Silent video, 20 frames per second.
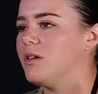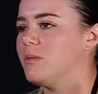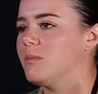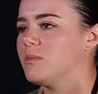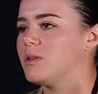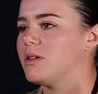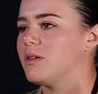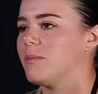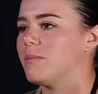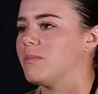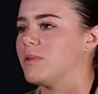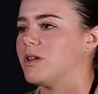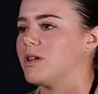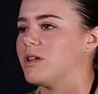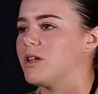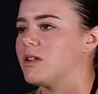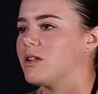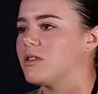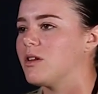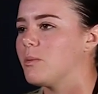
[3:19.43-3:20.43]
I'm gonna
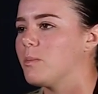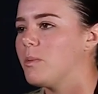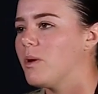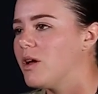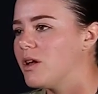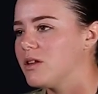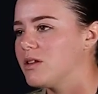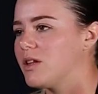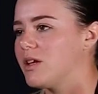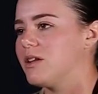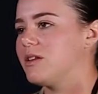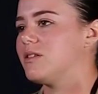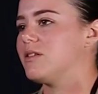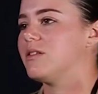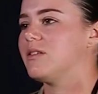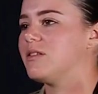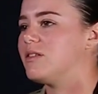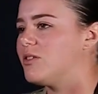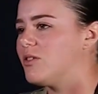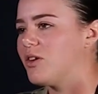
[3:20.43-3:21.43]
kick their butt. Like,
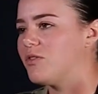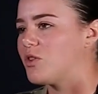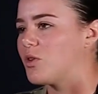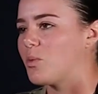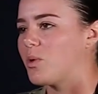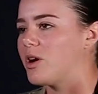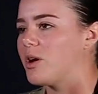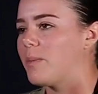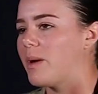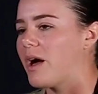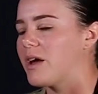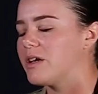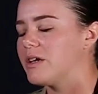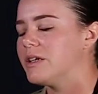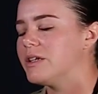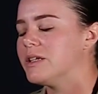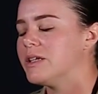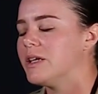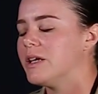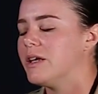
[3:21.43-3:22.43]
you don't have to worry about
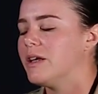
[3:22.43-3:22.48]
it.